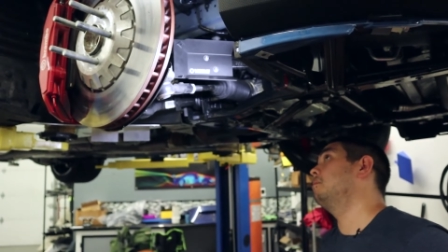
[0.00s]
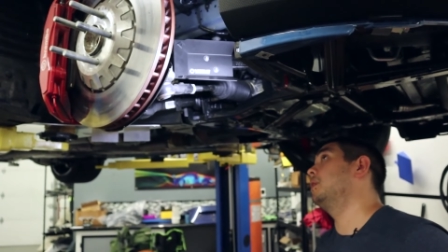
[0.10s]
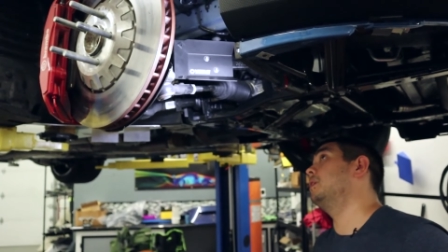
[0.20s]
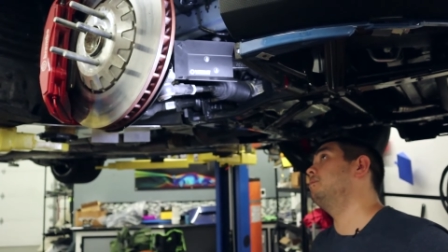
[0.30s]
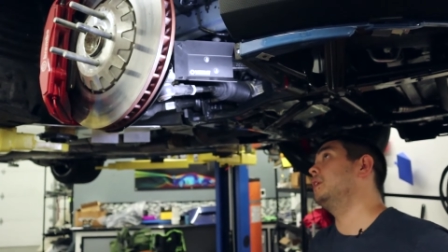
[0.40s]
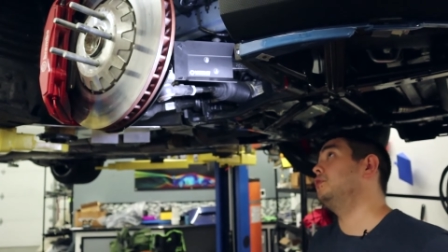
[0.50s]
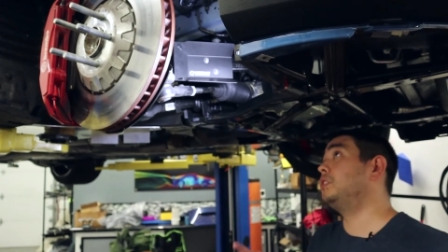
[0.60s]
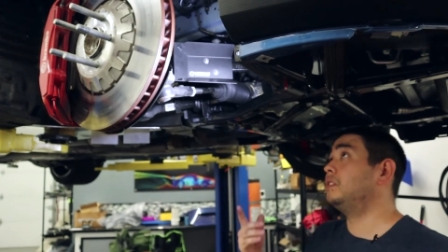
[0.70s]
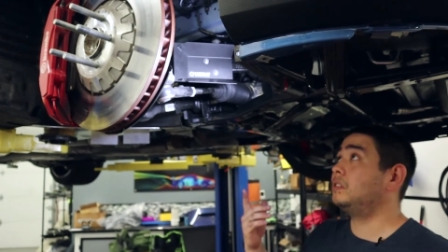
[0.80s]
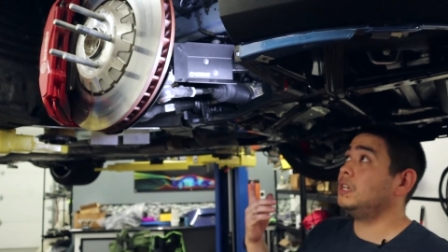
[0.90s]
But as
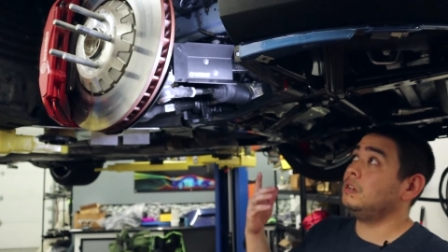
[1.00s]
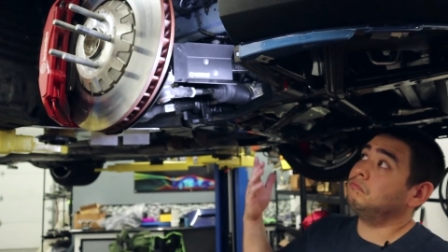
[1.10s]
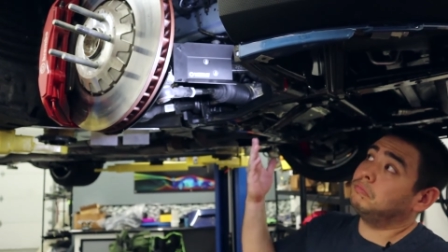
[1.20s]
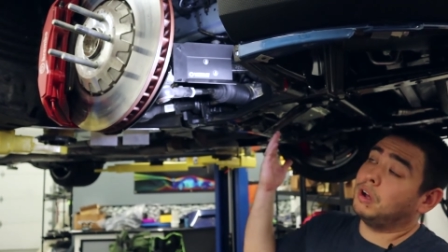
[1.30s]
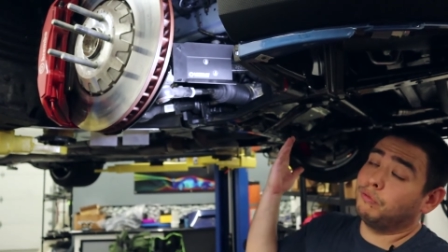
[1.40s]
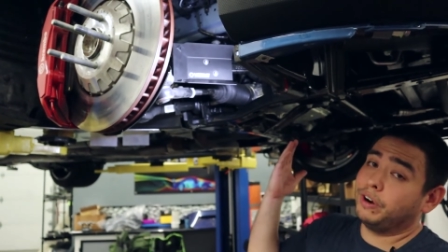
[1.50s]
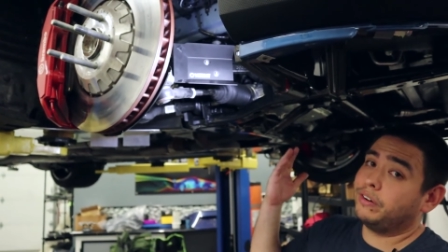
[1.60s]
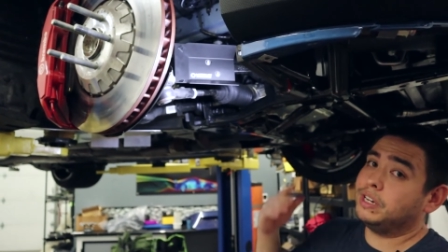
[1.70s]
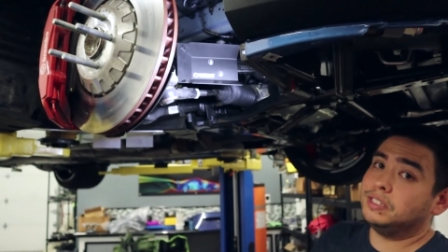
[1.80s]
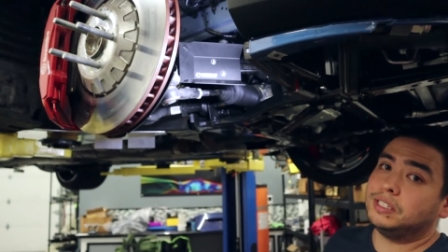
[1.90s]
you can see,
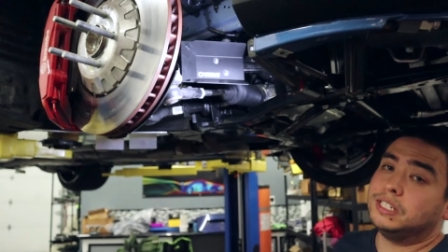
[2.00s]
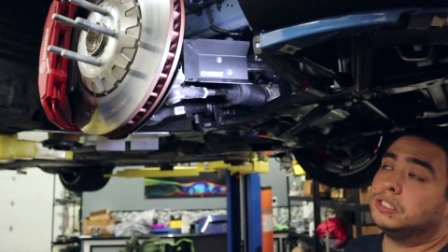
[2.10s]
very easy